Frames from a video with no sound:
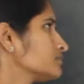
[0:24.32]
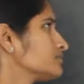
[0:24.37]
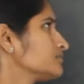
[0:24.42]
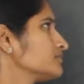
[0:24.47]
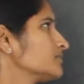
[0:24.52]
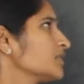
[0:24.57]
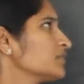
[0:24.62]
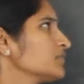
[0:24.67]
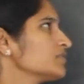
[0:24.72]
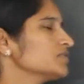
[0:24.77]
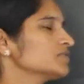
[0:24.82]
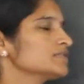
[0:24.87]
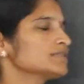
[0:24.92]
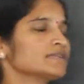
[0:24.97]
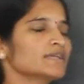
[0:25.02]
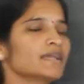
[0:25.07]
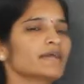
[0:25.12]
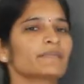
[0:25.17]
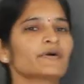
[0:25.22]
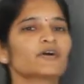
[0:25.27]
Now we will
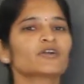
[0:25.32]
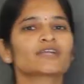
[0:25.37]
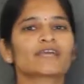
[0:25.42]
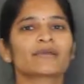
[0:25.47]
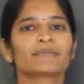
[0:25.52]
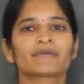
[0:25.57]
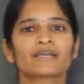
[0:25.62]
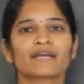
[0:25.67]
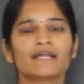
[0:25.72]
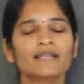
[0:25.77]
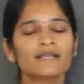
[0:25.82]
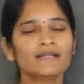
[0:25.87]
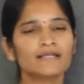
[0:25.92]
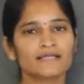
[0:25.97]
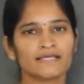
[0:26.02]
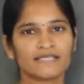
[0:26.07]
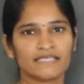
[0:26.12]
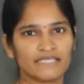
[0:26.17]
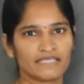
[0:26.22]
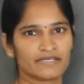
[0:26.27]
see about chemical
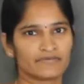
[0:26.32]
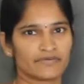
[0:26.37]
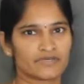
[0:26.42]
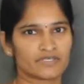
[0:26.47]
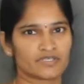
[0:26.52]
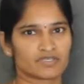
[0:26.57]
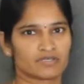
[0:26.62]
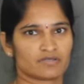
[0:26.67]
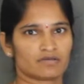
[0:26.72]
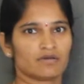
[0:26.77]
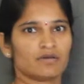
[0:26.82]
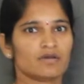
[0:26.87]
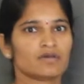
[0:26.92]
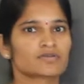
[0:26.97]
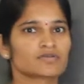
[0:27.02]
equation.